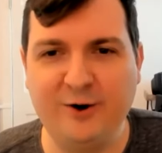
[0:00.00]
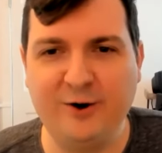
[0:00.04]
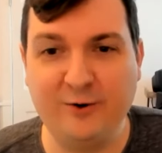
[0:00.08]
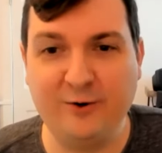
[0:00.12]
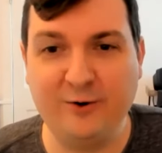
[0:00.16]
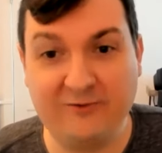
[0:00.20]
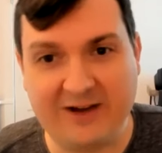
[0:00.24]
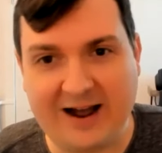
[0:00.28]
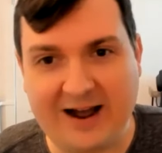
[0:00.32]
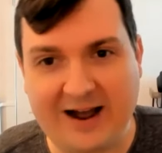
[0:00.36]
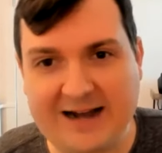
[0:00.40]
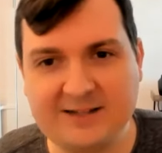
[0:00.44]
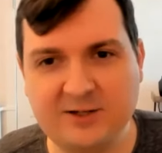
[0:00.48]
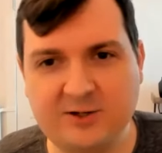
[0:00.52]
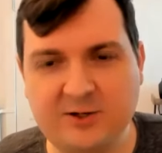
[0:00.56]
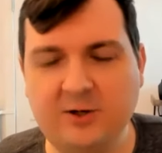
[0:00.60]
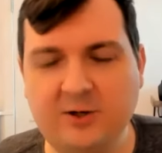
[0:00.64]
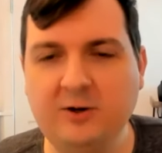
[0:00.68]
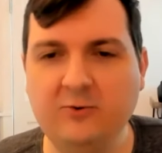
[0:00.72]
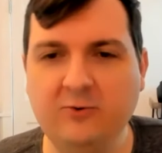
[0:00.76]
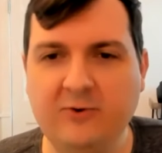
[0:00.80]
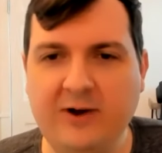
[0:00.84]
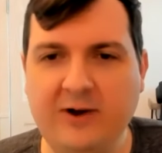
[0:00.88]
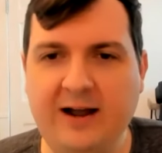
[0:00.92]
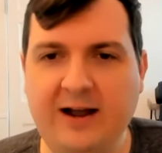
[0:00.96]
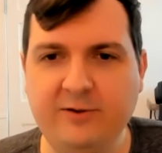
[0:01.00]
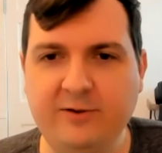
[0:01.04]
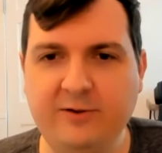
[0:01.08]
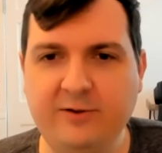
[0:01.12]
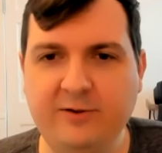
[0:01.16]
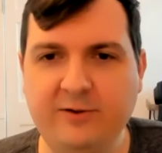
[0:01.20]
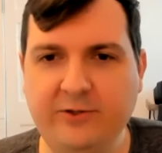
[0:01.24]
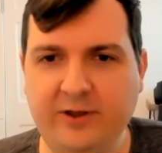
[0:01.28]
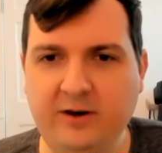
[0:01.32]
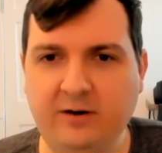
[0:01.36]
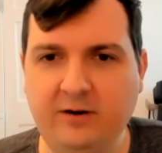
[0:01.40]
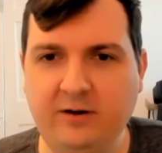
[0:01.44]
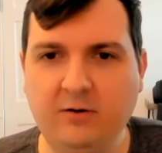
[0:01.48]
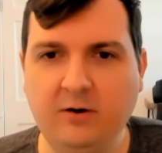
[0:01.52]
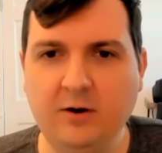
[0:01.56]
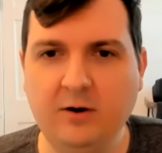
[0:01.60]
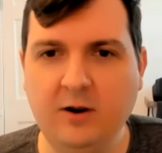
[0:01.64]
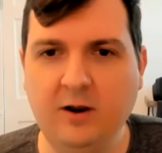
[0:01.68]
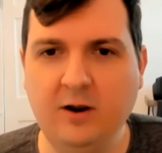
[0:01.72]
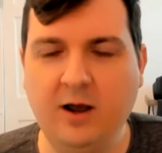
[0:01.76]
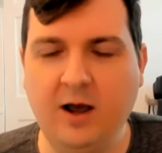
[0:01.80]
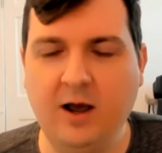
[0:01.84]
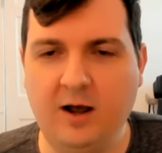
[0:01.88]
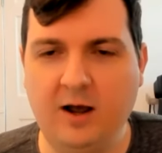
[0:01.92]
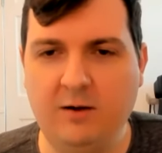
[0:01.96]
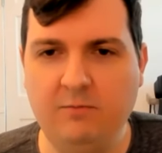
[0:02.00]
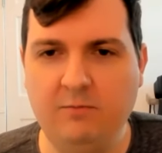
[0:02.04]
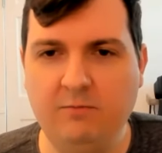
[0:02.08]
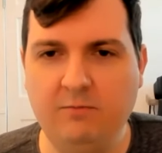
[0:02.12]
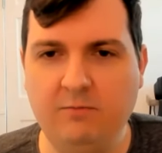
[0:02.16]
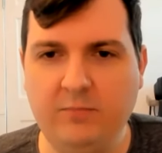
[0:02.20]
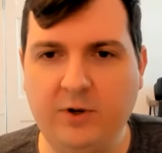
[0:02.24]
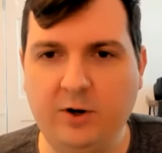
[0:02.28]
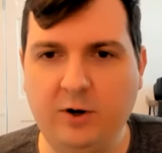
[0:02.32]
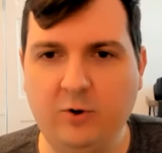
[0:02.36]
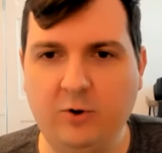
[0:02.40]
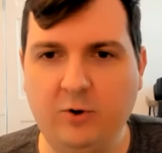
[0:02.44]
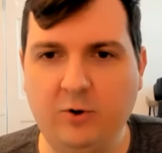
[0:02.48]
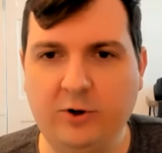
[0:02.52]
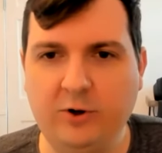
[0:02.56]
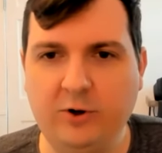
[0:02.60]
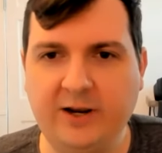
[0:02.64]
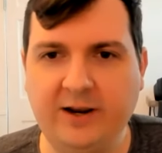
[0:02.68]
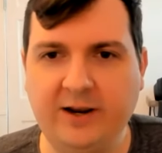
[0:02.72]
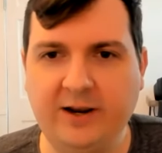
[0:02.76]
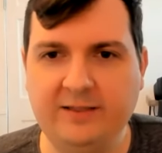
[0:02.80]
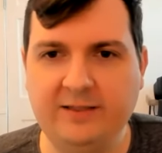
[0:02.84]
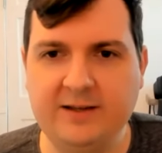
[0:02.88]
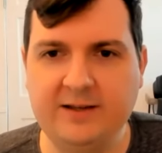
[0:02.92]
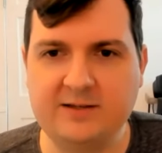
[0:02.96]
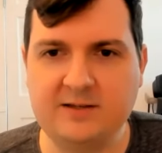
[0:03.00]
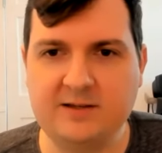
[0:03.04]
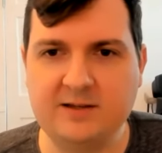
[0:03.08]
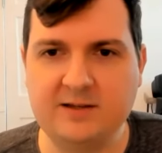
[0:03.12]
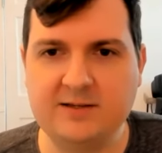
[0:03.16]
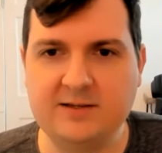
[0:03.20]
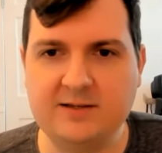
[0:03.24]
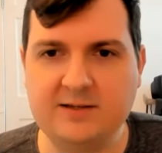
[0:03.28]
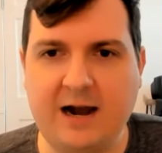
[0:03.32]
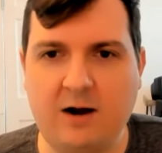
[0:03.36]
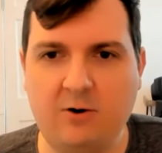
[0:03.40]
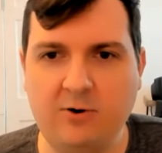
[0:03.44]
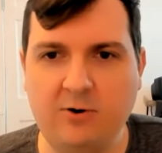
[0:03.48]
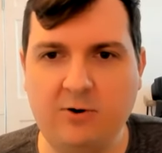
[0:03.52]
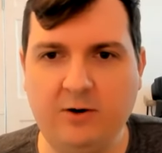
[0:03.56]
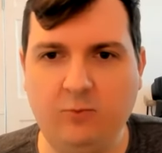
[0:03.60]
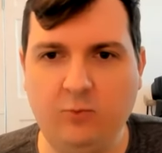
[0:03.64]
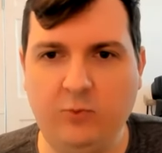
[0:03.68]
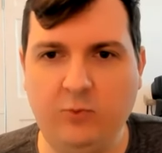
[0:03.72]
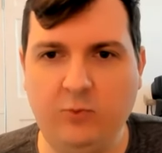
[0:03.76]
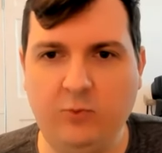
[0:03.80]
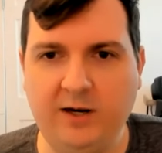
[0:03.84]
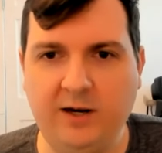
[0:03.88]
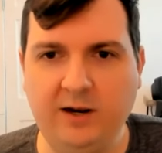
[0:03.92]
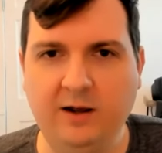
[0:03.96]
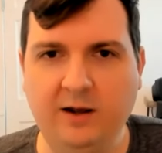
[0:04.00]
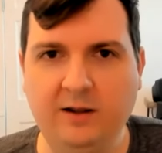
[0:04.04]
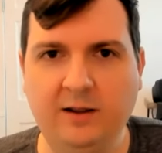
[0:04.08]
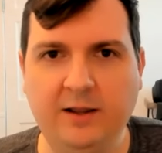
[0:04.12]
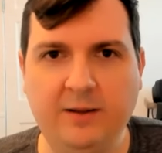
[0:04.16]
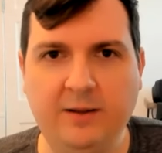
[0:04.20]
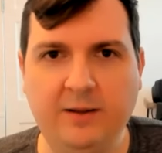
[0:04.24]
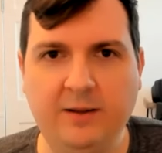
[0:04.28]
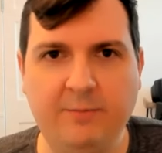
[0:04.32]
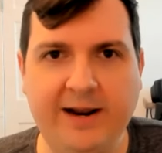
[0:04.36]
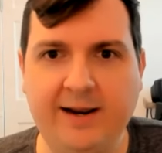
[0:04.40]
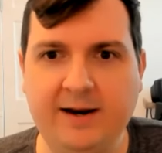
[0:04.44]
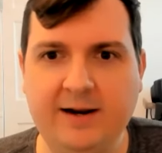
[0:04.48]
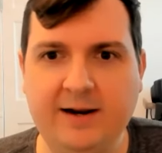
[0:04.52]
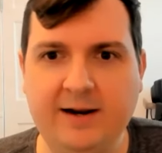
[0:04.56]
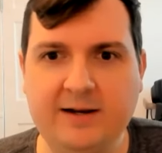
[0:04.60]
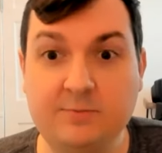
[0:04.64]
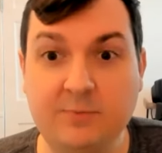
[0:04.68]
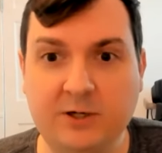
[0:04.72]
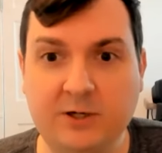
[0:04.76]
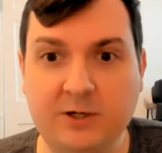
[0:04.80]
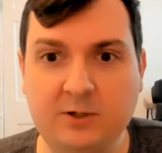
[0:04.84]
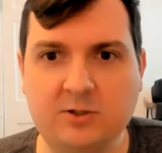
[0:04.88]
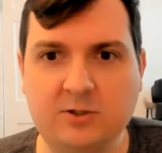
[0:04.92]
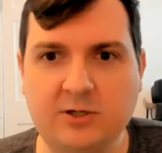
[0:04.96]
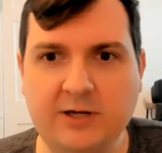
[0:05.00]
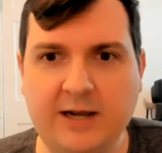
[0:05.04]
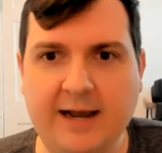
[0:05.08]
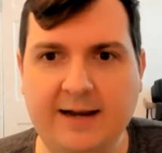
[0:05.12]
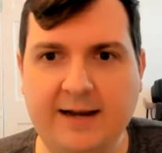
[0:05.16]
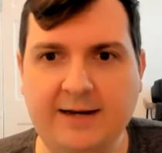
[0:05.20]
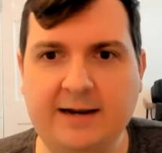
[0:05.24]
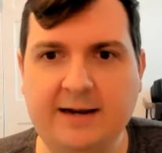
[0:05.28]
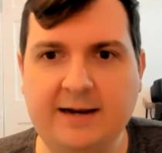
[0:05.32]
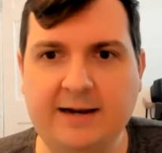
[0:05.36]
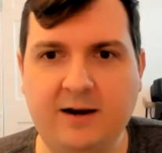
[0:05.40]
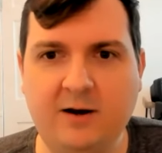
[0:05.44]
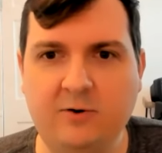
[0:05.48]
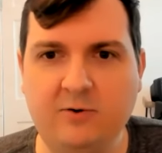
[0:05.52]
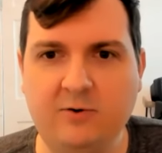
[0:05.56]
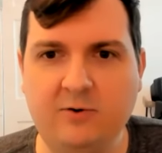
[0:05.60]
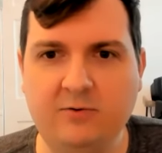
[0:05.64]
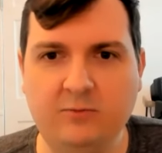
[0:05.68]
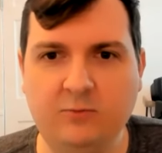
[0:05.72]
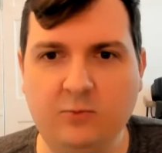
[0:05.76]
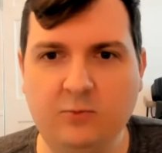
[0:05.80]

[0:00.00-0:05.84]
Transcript: faster, rather than looking at this is how can we eliminate as much headcount